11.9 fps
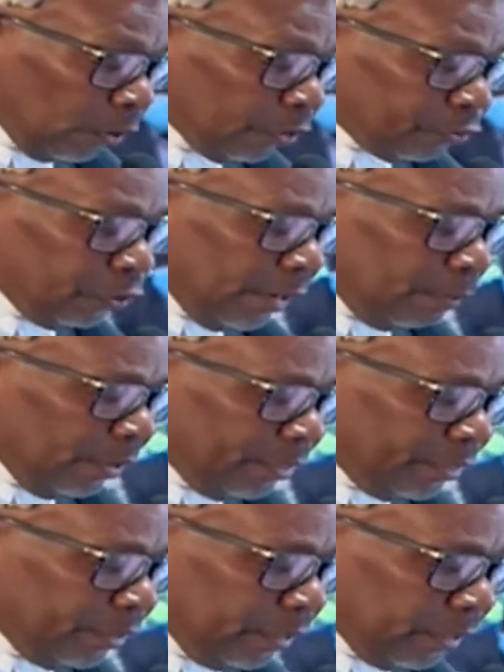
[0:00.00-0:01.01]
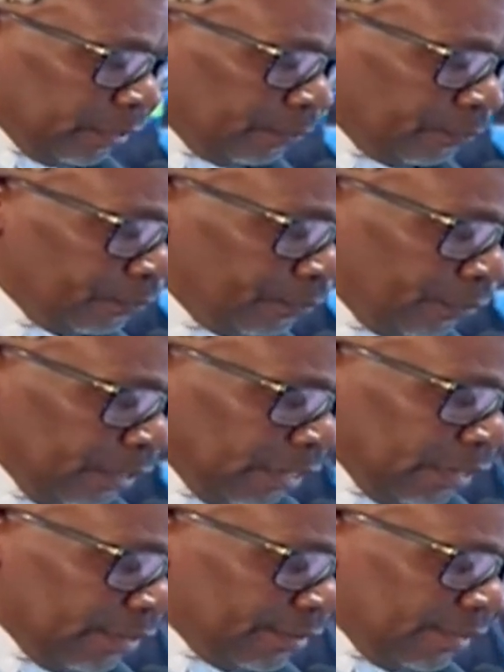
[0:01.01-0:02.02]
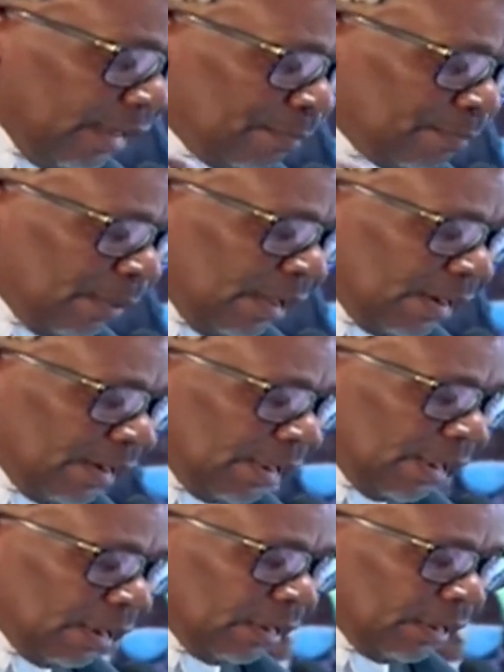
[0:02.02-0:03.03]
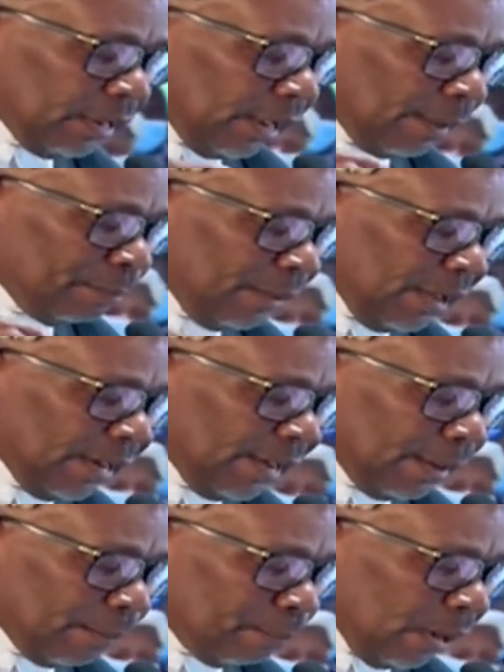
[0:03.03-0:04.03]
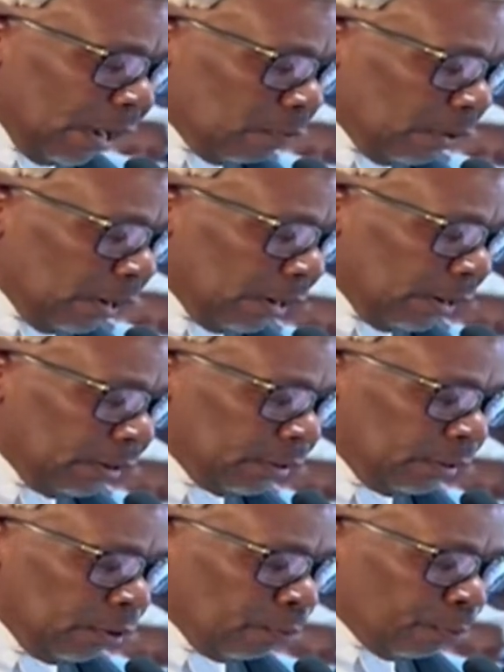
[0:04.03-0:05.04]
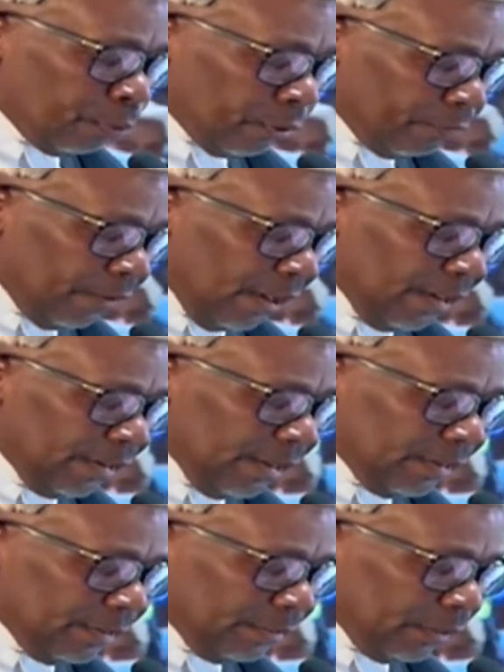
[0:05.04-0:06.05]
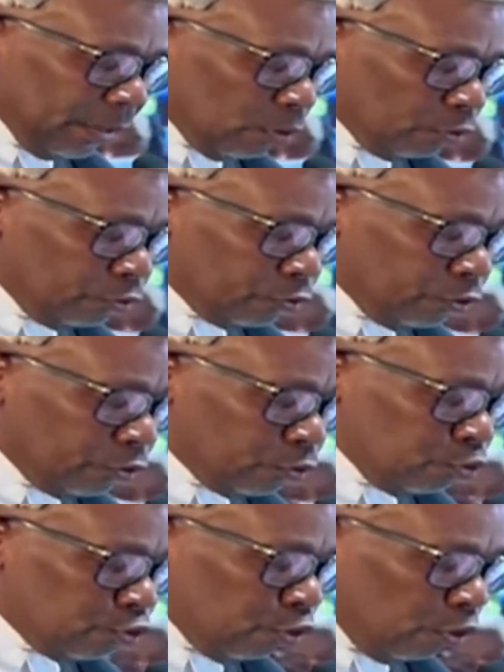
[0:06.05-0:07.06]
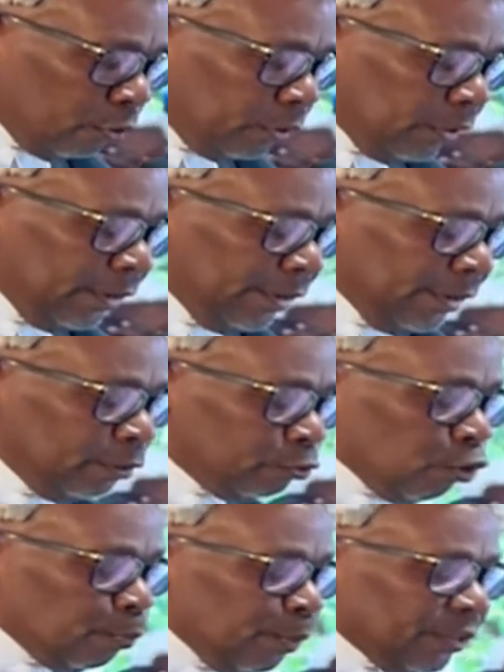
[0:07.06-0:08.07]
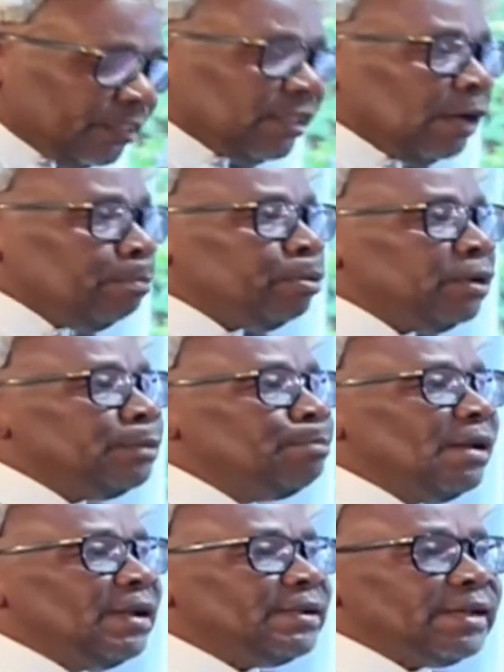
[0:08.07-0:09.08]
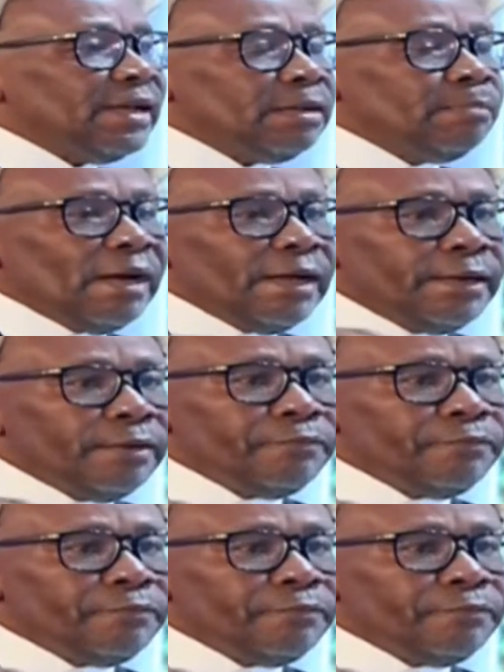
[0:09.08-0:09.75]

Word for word: Question number three Is the amending, amending power provided in the Constitution to be supplemented by